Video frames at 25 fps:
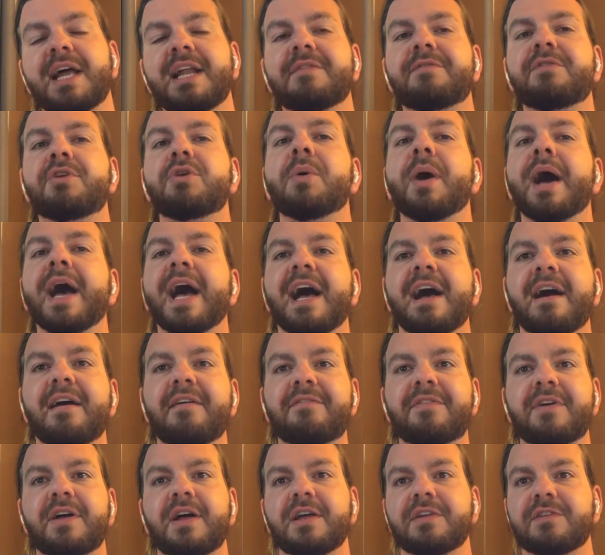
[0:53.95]
If you
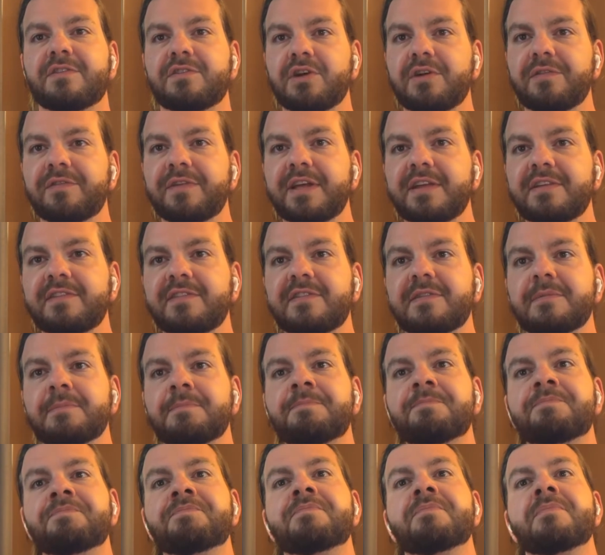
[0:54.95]
have a service
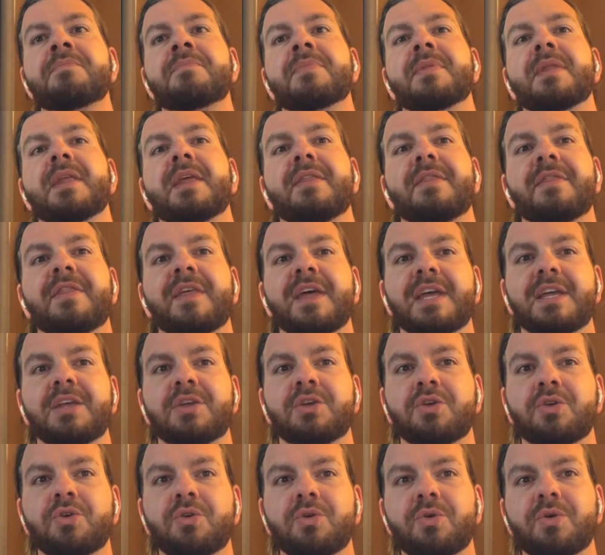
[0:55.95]
that
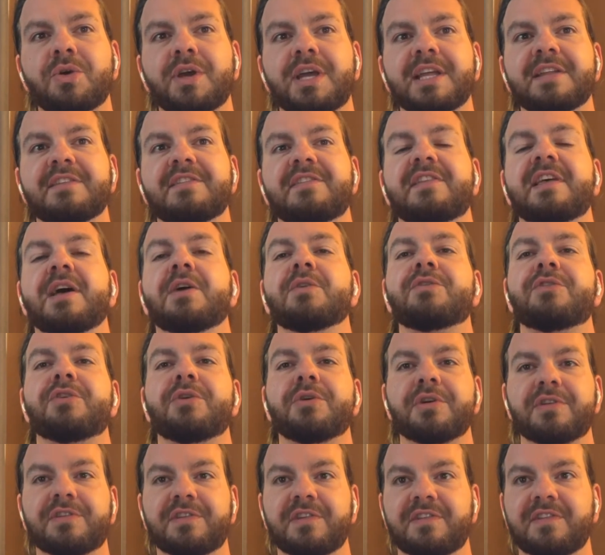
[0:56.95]
you can sell to
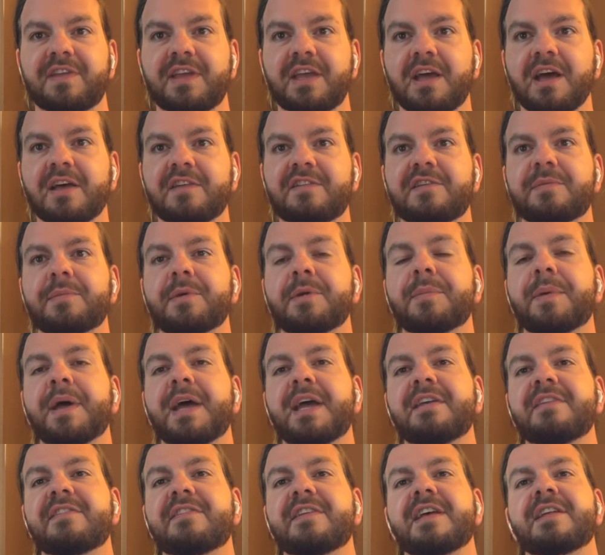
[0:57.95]
your existing customer
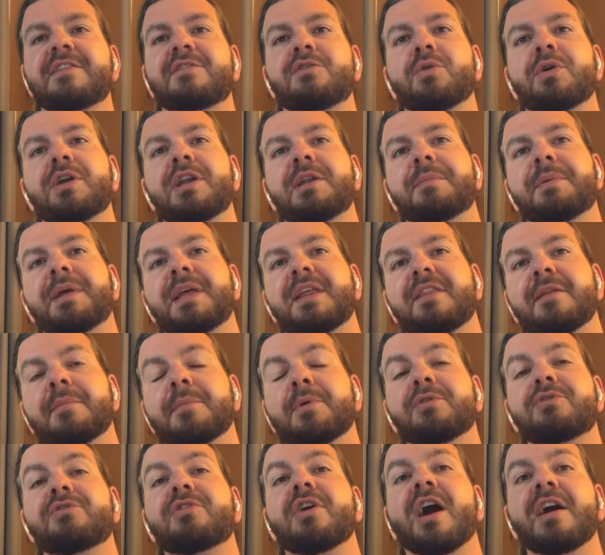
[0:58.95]
base, it's going to be the
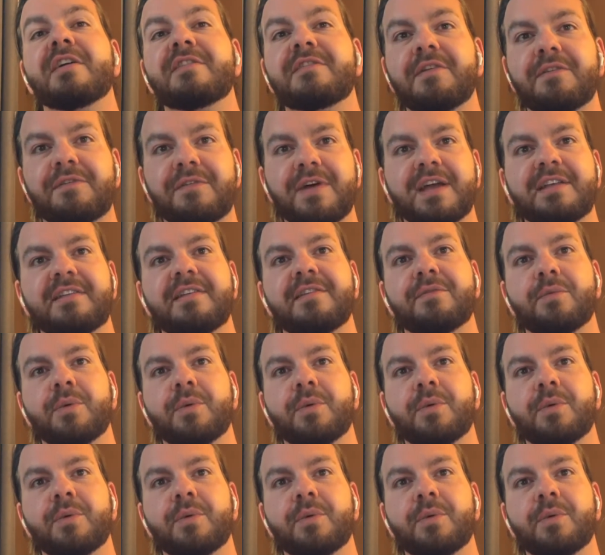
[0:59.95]
most cost-effective